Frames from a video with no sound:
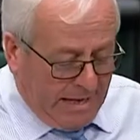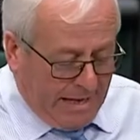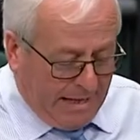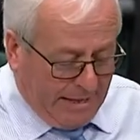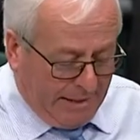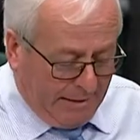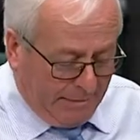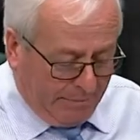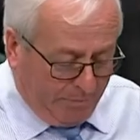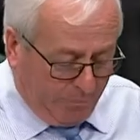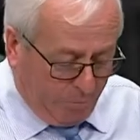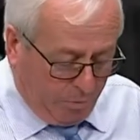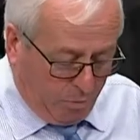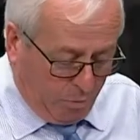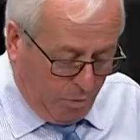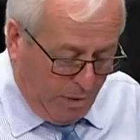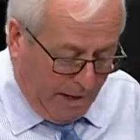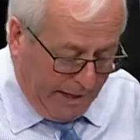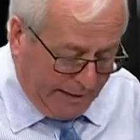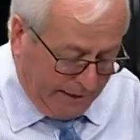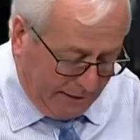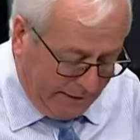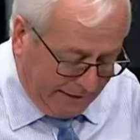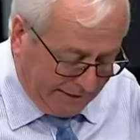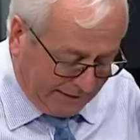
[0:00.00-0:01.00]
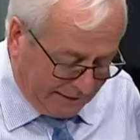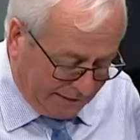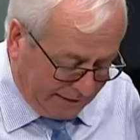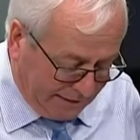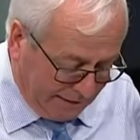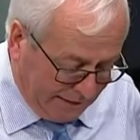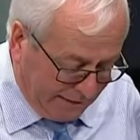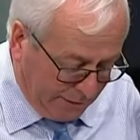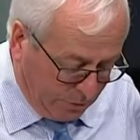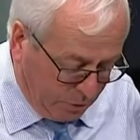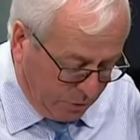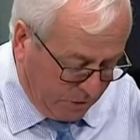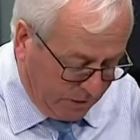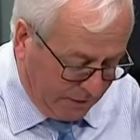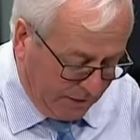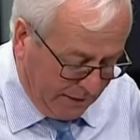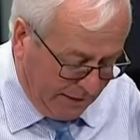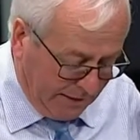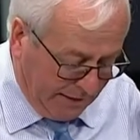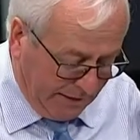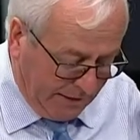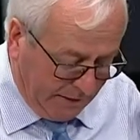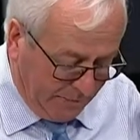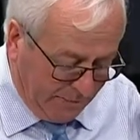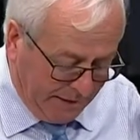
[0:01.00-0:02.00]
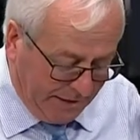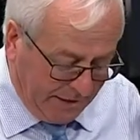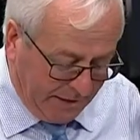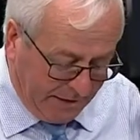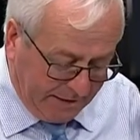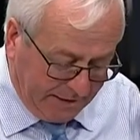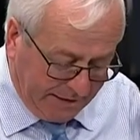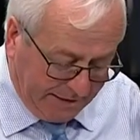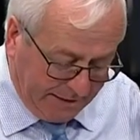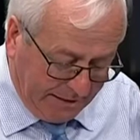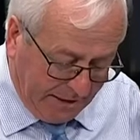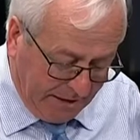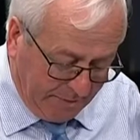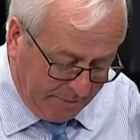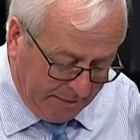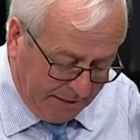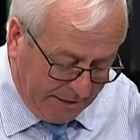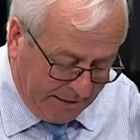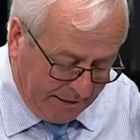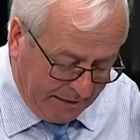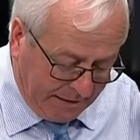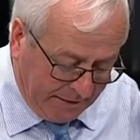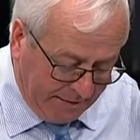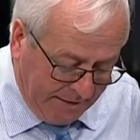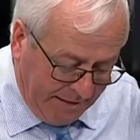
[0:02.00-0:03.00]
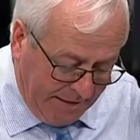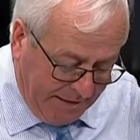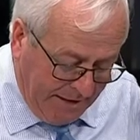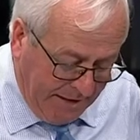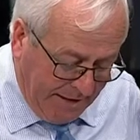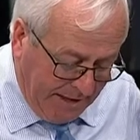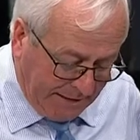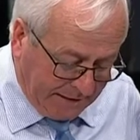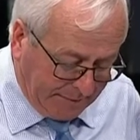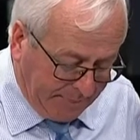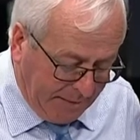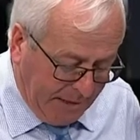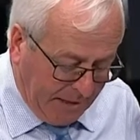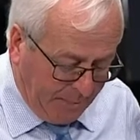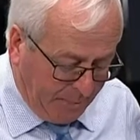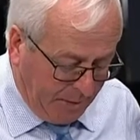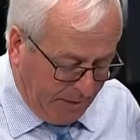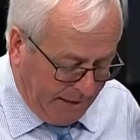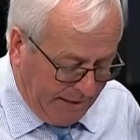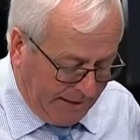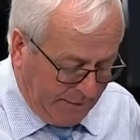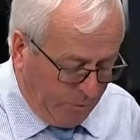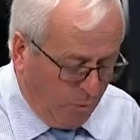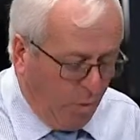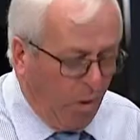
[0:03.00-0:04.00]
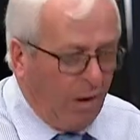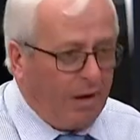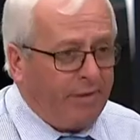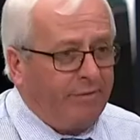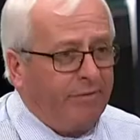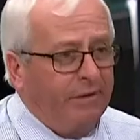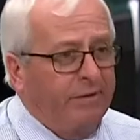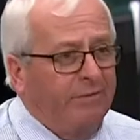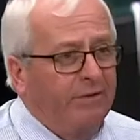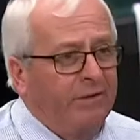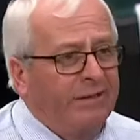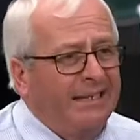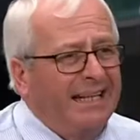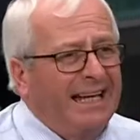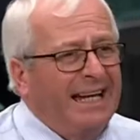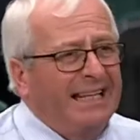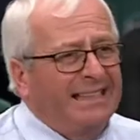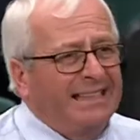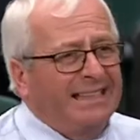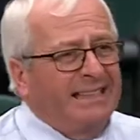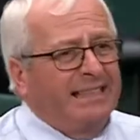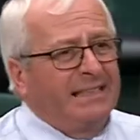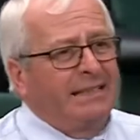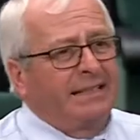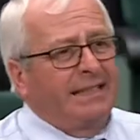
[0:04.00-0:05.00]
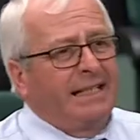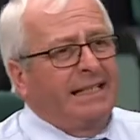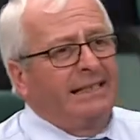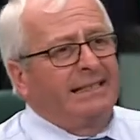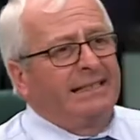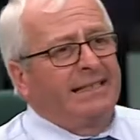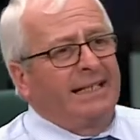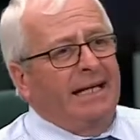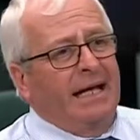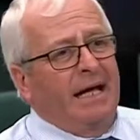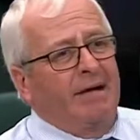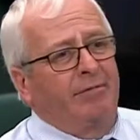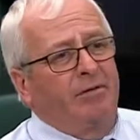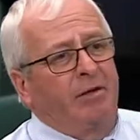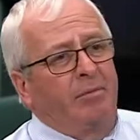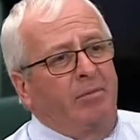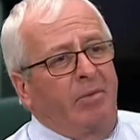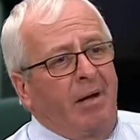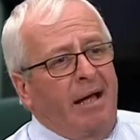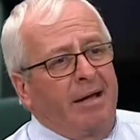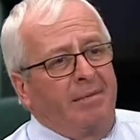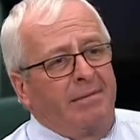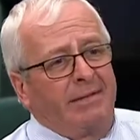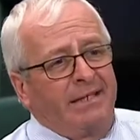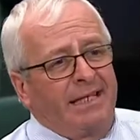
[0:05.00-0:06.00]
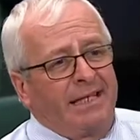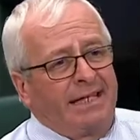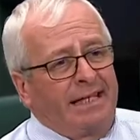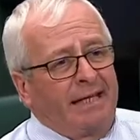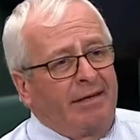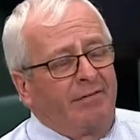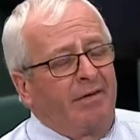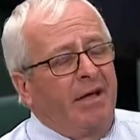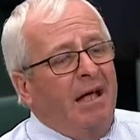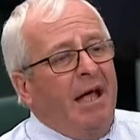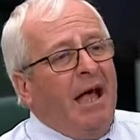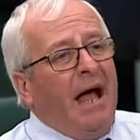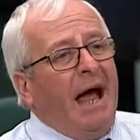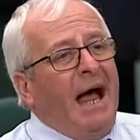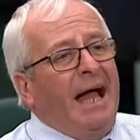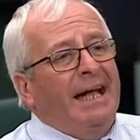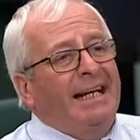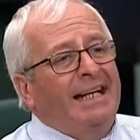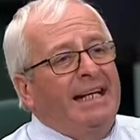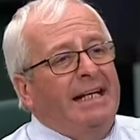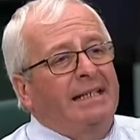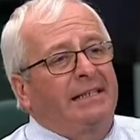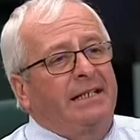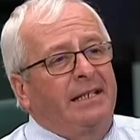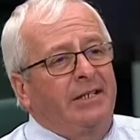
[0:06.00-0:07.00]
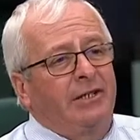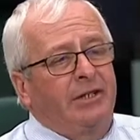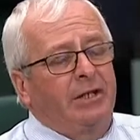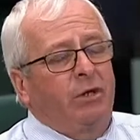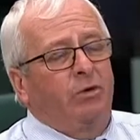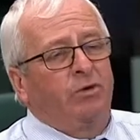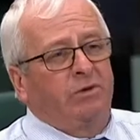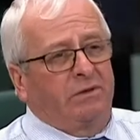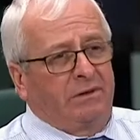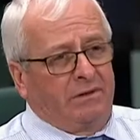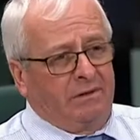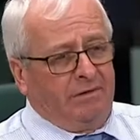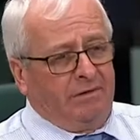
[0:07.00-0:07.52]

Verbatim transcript: Uh, I'd like to salute uh, Medite and Clonmel and SmartPly Waterford for the excellent skills they have, and employment they give, and excellent use